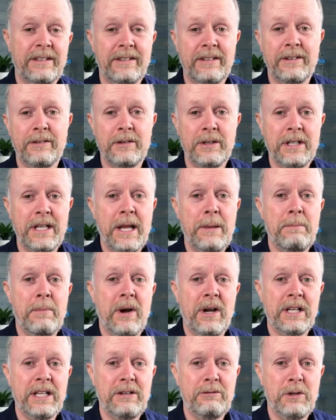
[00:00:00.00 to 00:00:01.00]
it
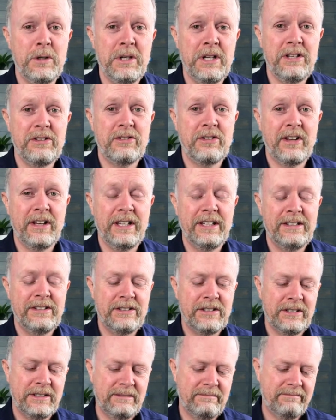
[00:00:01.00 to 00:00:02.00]
might give you an insight
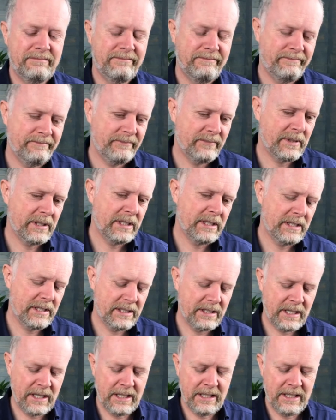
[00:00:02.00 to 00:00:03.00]

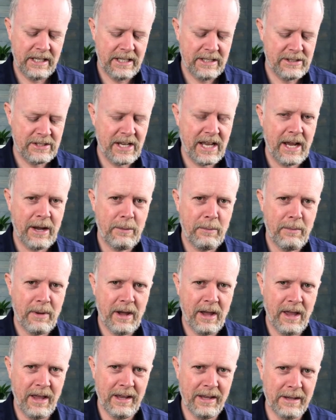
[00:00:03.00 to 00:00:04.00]
into
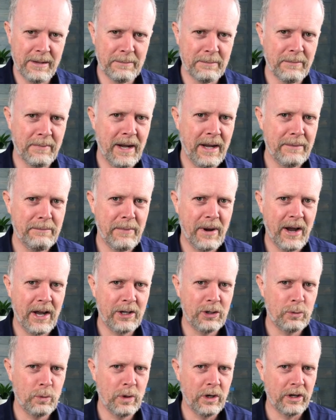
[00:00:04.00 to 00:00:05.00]
how my
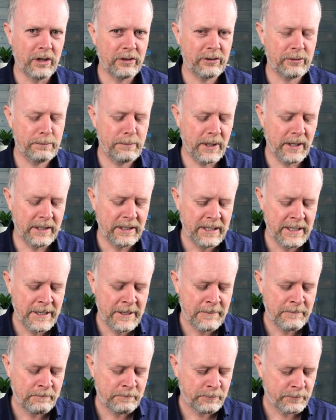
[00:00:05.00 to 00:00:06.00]
mind works. But
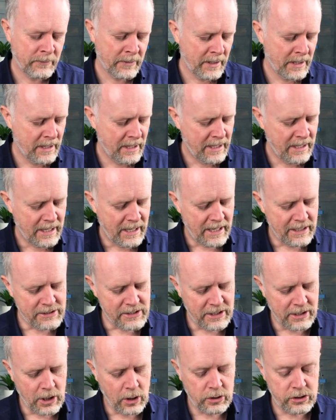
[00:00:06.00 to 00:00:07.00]
I
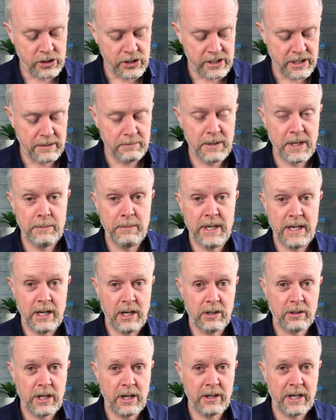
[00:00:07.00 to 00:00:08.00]
said, oh, just give me a minute,
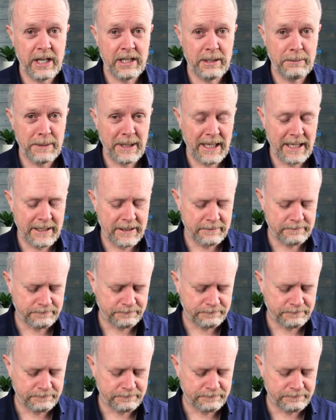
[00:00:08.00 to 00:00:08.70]
I'll go get the plan.